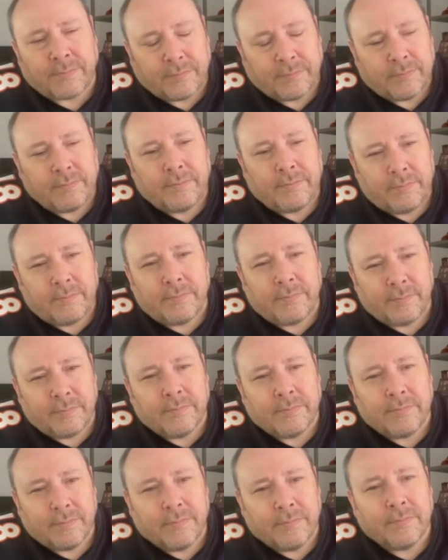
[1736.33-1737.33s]

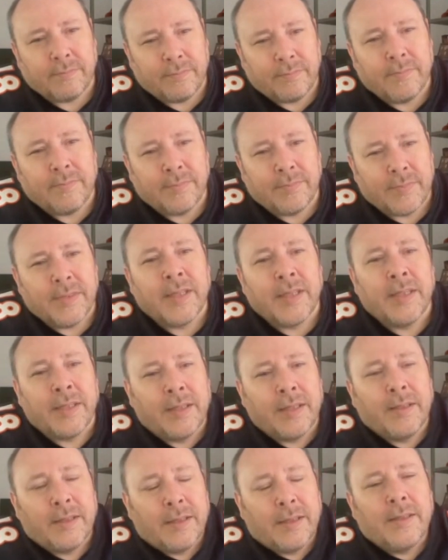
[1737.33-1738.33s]

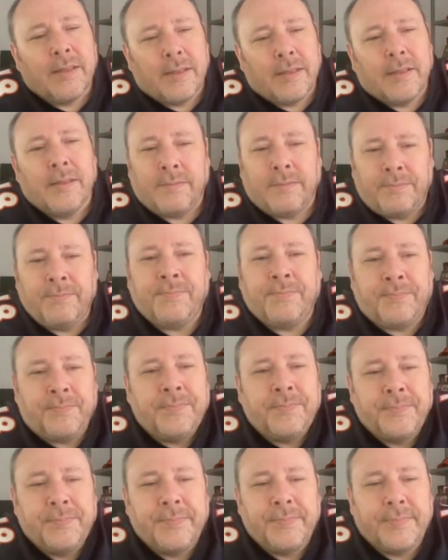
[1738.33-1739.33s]

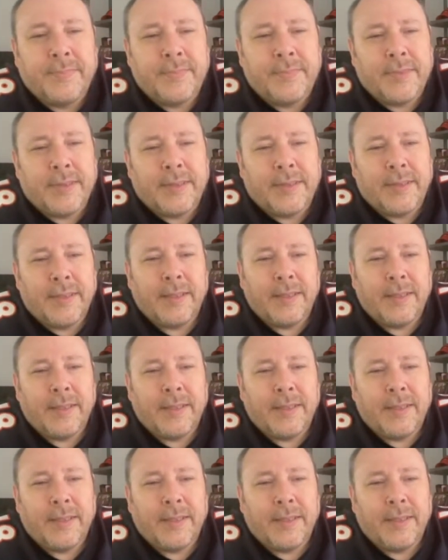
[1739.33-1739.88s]
This person isn't speaking.